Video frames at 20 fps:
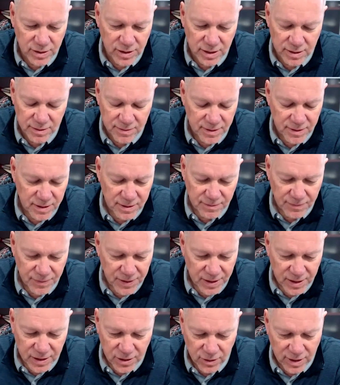
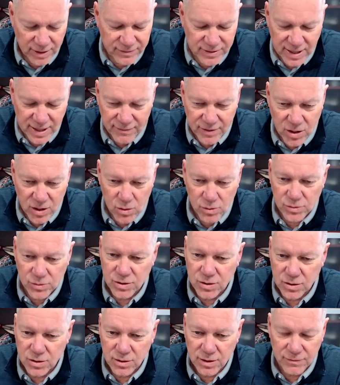don't have to have a holster.